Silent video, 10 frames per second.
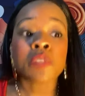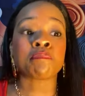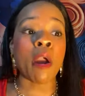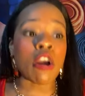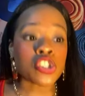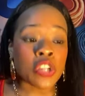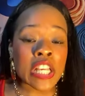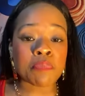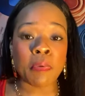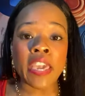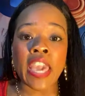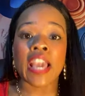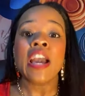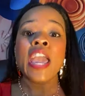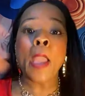spiritually
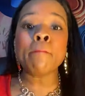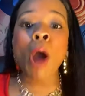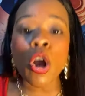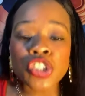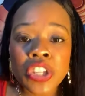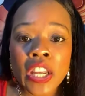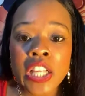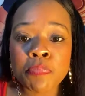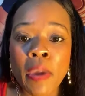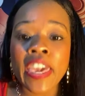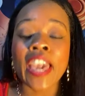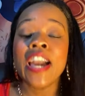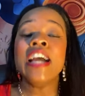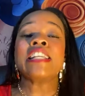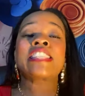speaking, emotionally
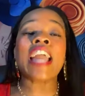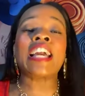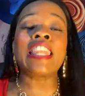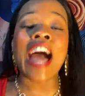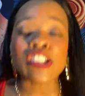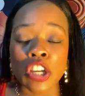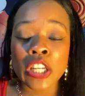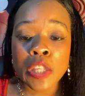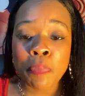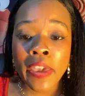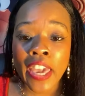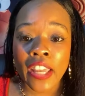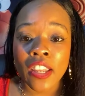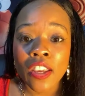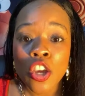speaking, psychologically
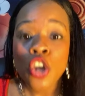speaking.